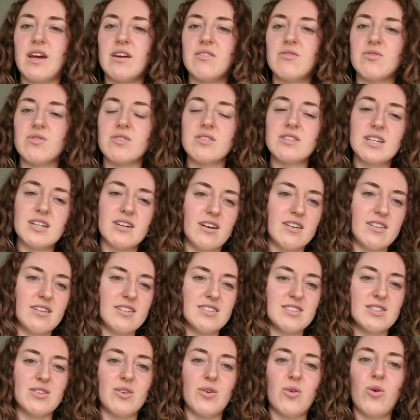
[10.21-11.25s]
I've really gone
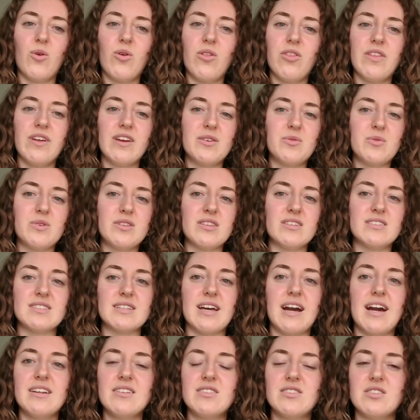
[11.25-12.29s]
into the whole thing with this
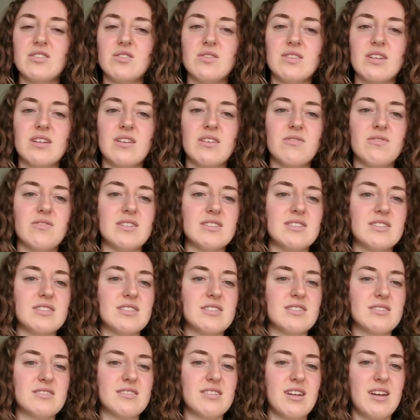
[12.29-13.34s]
attitude that if
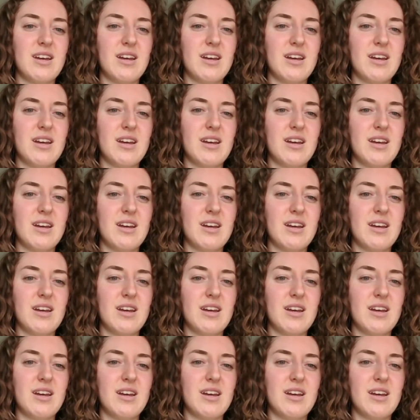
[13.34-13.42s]
it's